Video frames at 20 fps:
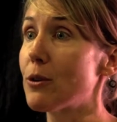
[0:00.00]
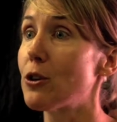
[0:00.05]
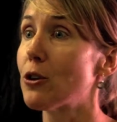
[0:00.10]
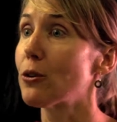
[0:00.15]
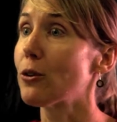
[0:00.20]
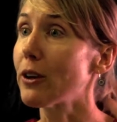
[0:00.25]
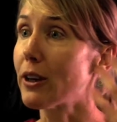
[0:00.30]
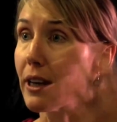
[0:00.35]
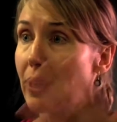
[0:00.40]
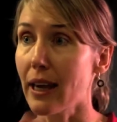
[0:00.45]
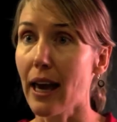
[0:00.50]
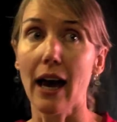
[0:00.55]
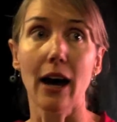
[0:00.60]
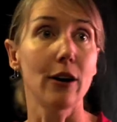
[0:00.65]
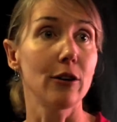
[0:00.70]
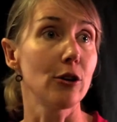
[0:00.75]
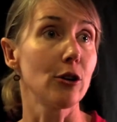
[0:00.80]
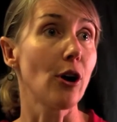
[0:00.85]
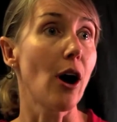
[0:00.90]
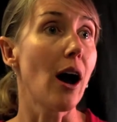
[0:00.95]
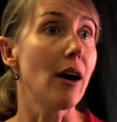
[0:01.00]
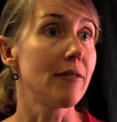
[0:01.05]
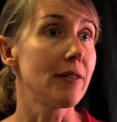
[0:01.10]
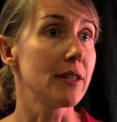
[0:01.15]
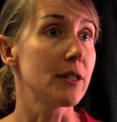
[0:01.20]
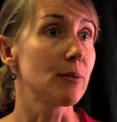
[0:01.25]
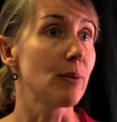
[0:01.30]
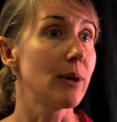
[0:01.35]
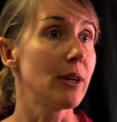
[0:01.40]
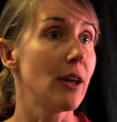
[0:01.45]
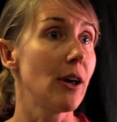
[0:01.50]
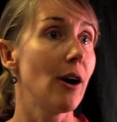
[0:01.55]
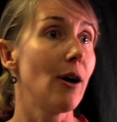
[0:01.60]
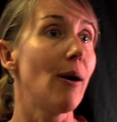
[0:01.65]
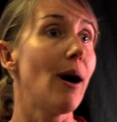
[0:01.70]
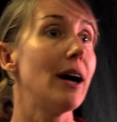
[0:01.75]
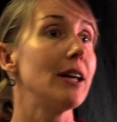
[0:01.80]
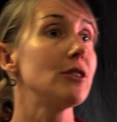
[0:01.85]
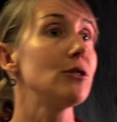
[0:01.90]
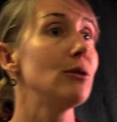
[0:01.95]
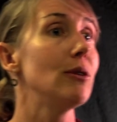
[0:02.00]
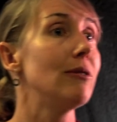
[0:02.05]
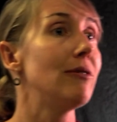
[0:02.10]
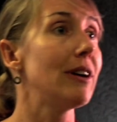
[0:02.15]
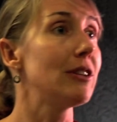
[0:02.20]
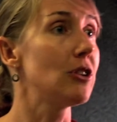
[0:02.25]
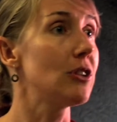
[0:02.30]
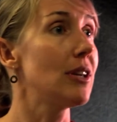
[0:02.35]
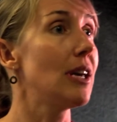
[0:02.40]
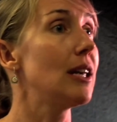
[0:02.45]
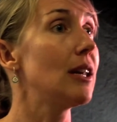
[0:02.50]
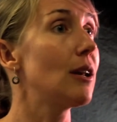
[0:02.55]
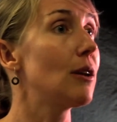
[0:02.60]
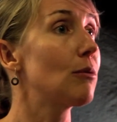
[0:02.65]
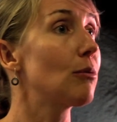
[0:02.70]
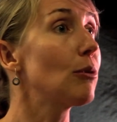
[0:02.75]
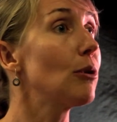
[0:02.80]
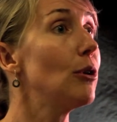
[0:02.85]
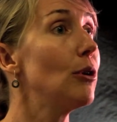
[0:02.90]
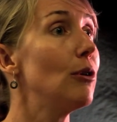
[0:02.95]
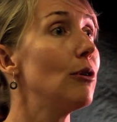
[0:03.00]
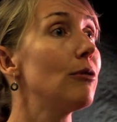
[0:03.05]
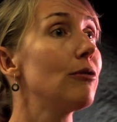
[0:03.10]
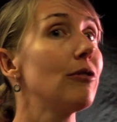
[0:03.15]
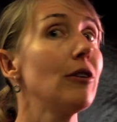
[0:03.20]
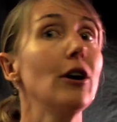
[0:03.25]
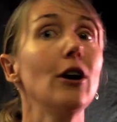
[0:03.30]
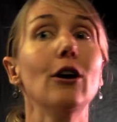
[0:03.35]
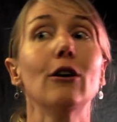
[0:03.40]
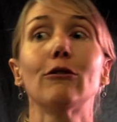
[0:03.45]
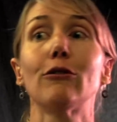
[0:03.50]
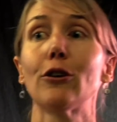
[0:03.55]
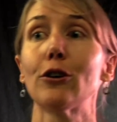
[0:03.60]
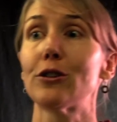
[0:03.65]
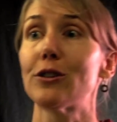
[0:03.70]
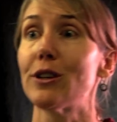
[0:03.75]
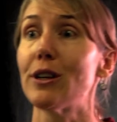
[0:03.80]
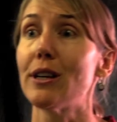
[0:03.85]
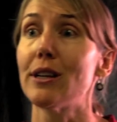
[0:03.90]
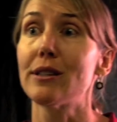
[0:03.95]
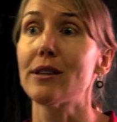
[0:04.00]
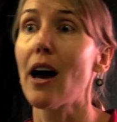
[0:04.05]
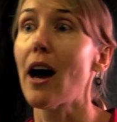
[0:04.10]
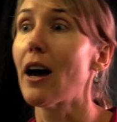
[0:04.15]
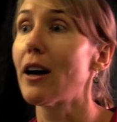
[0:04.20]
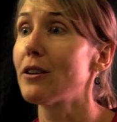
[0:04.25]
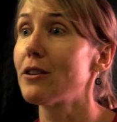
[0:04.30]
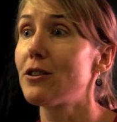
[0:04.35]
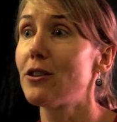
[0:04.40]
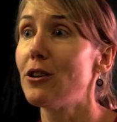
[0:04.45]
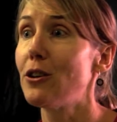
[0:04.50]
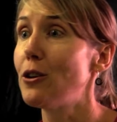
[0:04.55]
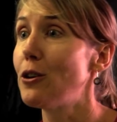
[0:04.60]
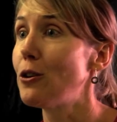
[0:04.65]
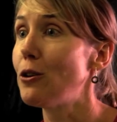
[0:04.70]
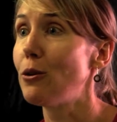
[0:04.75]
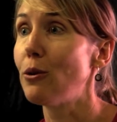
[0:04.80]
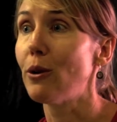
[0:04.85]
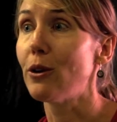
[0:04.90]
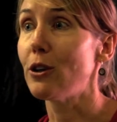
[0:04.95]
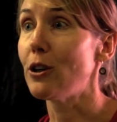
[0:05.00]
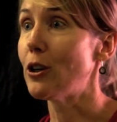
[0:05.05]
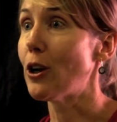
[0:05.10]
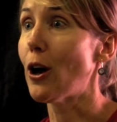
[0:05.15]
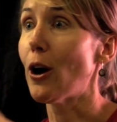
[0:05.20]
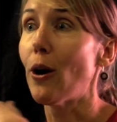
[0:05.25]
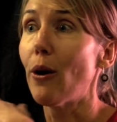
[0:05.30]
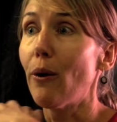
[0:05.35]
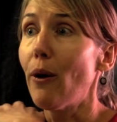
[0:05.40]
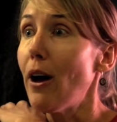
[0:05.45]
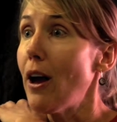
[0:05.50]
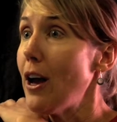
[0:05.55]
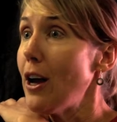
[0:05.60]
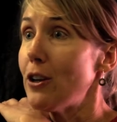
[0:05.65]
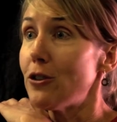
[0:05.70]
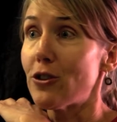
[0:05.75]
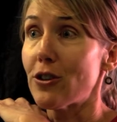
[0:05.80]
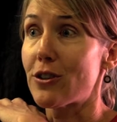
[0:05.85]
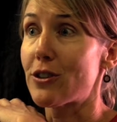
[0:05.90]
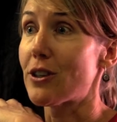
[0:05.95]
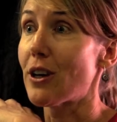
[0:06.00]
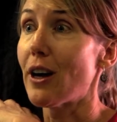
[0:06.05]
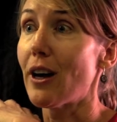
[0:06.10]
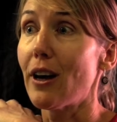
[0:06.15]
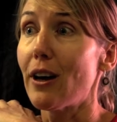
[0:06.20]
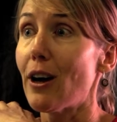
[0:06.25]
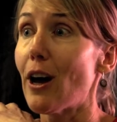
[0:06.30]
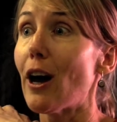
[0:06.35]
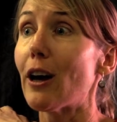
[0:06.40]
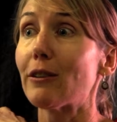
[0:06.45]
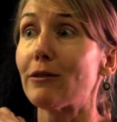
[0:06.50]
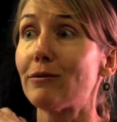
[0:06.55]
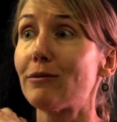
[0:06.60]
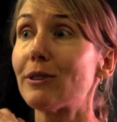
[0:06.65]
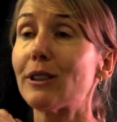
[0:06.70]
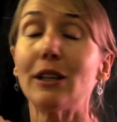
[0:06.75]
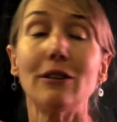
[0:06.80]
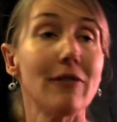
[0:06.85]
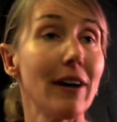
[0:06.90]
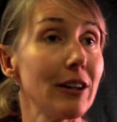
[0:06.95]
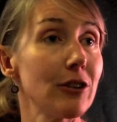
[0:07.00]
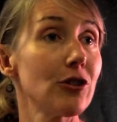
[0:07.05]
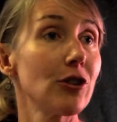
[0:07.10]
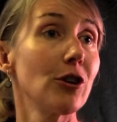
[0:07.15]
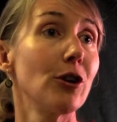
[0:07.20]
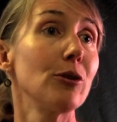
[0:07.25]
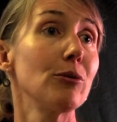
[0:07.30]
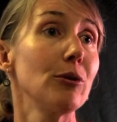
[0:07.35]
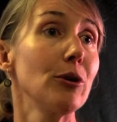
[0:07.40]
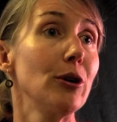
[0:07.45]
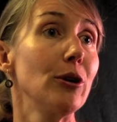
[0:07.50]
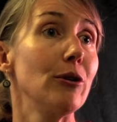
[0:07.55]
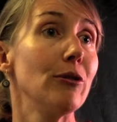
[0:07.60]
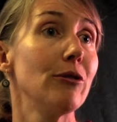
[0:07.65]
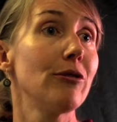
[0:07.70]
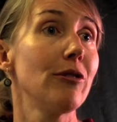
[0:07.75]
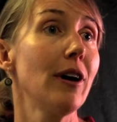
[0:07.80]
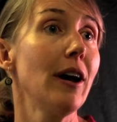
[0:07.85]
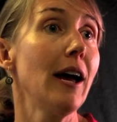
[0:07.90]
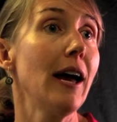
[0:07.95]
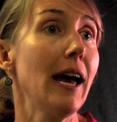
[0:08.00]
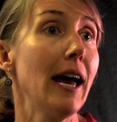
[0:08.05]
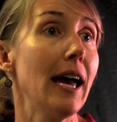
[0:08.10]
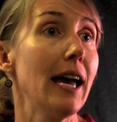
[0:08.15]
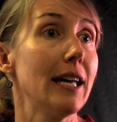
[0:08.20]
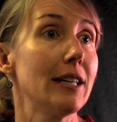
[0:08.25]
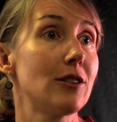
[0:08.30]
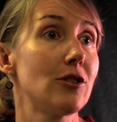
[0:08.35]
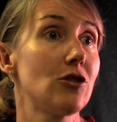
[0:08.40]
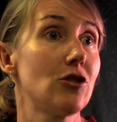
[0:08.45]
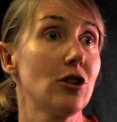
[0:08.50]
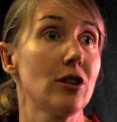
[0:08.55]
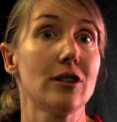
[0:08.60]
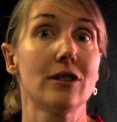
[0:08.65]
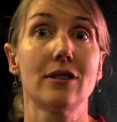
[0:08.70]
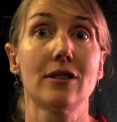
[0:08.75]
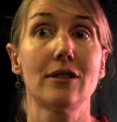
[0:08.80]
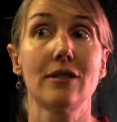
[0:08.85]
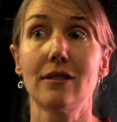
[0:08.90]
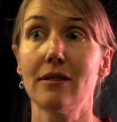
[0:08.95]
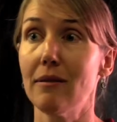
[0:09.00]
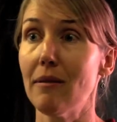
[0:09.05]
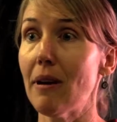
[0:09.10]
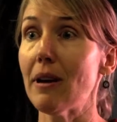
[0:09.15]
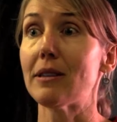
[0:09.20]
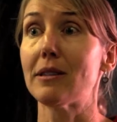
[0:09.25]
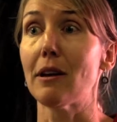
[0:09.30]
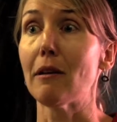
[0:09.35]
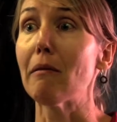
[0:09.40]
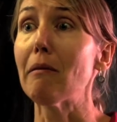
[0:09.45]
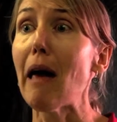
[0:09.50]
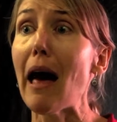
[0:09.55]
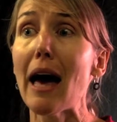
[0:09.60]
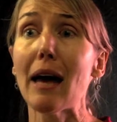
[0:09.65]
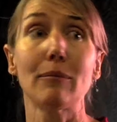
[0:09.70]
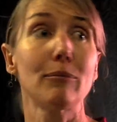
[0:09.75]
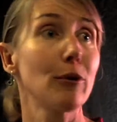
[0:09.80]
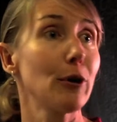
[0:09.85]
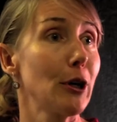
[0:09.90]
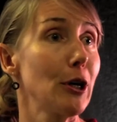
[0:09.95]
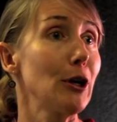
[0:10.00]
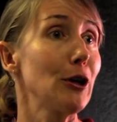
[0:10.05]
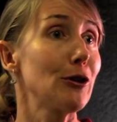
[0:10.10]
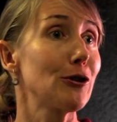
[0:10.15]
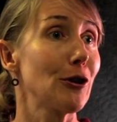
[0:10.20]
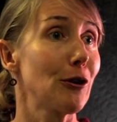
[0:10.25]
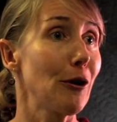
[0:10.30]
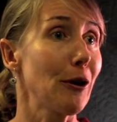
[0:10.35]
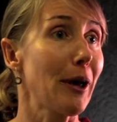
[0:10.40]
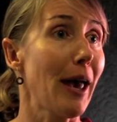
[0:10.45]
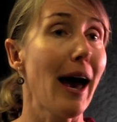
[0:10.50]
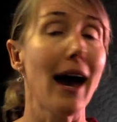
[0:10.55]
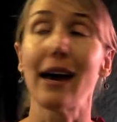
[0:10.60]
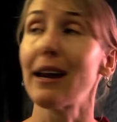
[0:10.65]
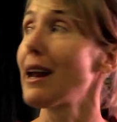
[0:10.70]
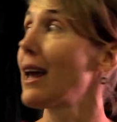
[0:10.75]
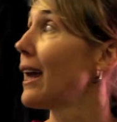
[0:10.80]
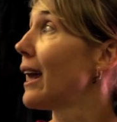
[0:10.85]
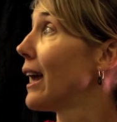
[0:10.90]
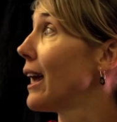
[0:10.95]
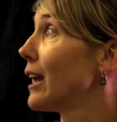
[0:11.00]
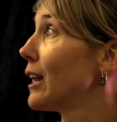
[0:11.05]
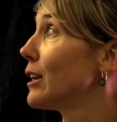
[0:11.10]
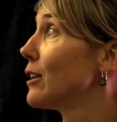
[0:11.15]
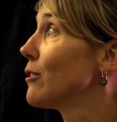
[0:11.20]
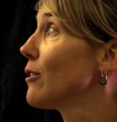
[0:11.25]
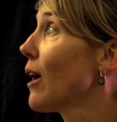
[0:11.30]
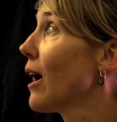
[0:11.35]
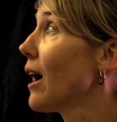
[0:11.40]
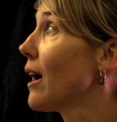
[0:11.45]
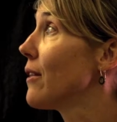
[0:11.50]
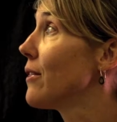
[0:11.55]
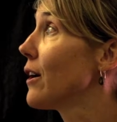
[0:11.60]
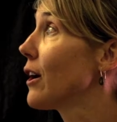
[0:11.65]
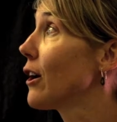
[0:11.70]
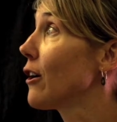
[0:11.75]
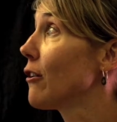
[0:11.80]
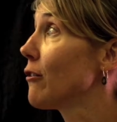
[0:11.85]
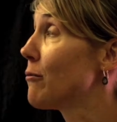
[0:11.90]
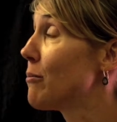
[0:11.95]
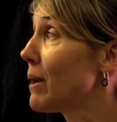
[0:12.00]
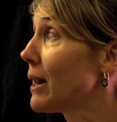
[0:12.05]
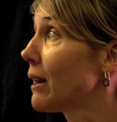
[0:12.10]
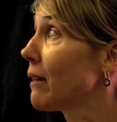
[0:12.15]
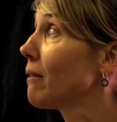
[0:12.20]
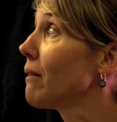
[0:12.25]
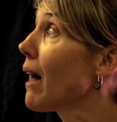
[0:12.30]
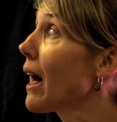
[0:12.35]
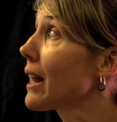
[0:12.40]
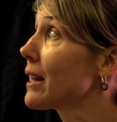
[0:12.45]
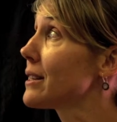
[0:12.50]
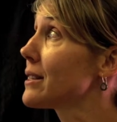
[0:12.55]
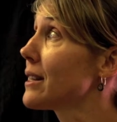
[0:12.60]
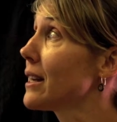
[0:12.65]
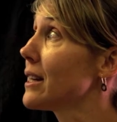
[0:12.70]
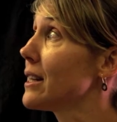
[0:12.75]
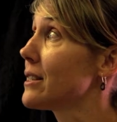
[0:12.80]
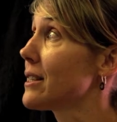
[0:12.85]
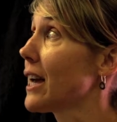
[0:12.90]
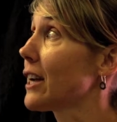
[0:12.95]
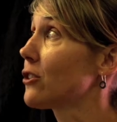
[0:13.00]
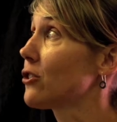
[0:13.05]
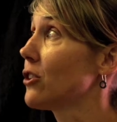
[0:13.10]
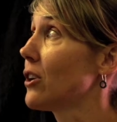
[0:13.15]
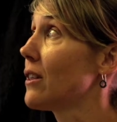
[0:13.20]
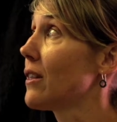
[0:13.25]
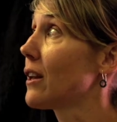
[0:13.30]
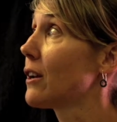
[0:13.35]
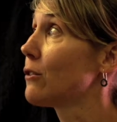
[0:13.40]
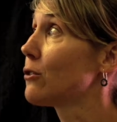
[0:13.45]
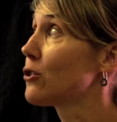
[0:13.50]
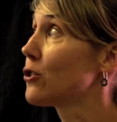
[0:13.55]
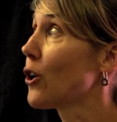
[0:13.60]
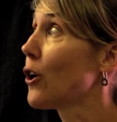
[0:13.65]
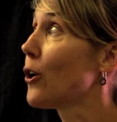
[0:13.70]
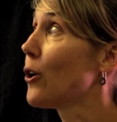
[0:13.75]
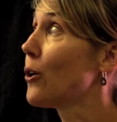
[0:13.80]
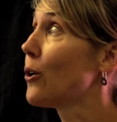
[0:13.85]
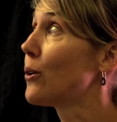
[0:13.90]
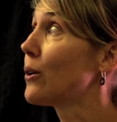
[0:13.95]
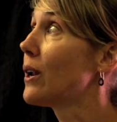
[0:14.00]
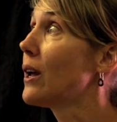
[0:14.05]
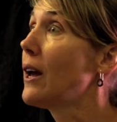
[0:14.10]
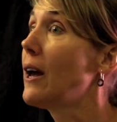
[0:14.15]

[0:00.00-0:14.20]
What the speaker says: you're looking out your office window onto a vegetated roof versus onto, just a conventional roof, it's a lot prettier to look at. And there have been a lot of studies actually that have shown